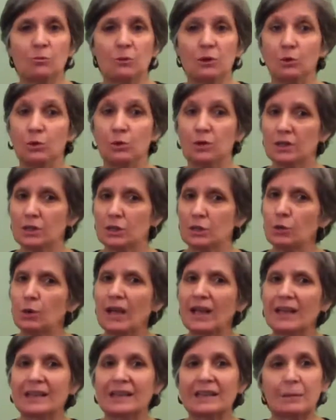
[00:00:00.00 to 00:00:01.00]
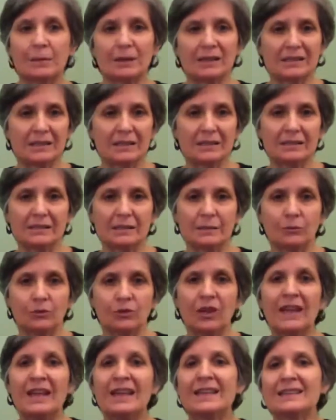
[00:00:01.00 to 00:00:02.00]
between the two academic systems